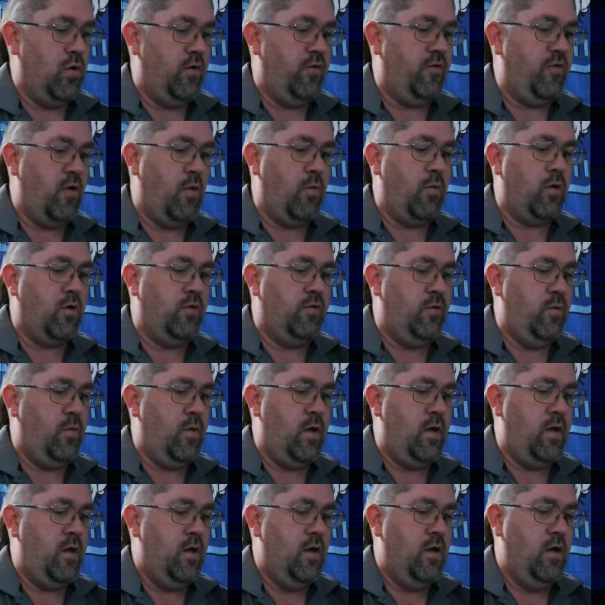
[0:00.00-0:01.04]
So we're going to do
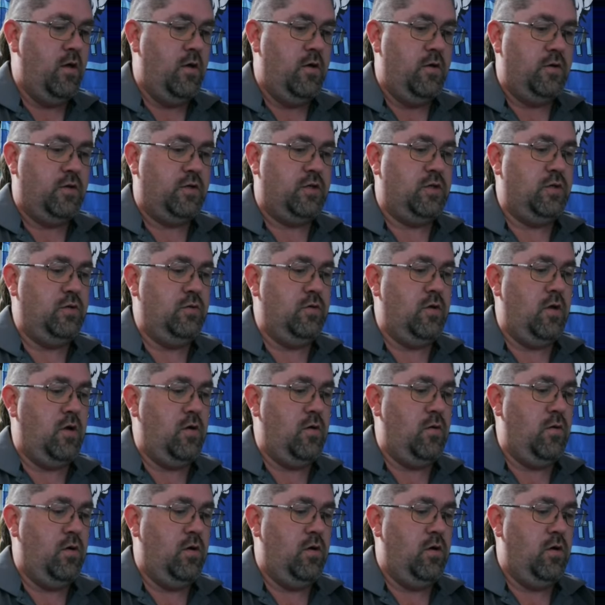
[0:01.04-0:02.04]
a sudo